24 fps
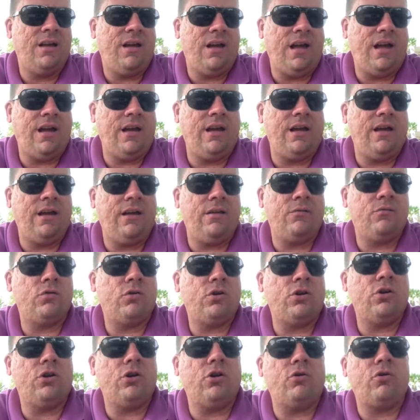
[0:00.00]
And,
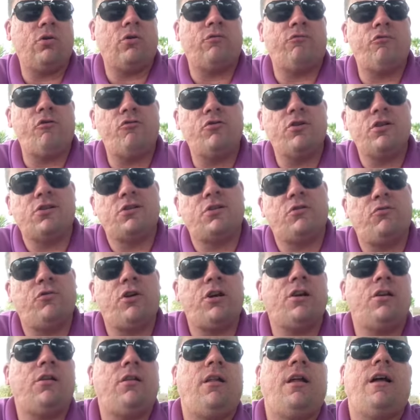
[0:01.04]
your phone doesn't
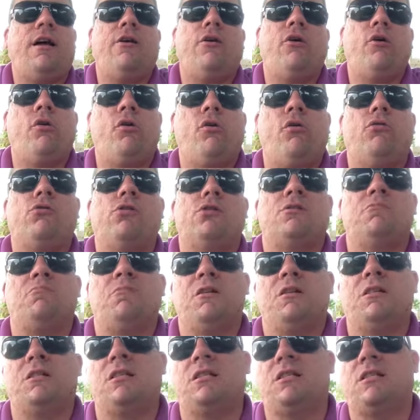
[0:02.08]
ring a lot, oh, this
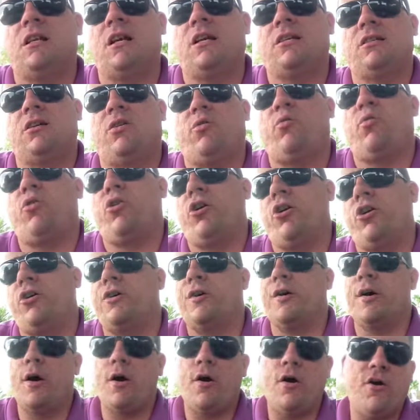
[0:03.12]
business doesn't work,
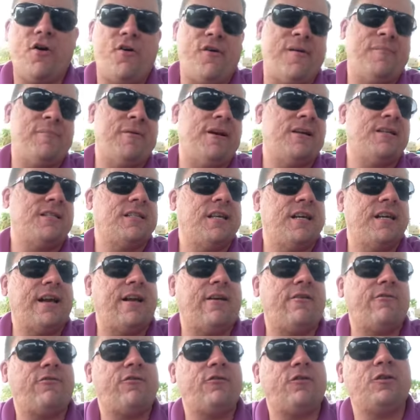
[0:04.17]
or oh, I'm not set
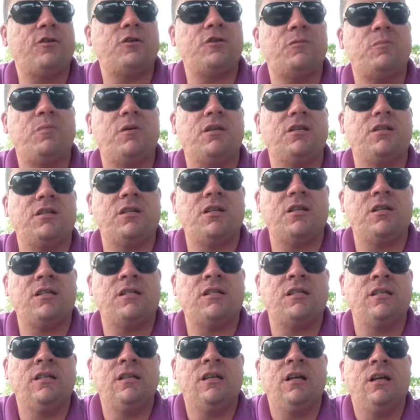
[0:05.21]
out for this business,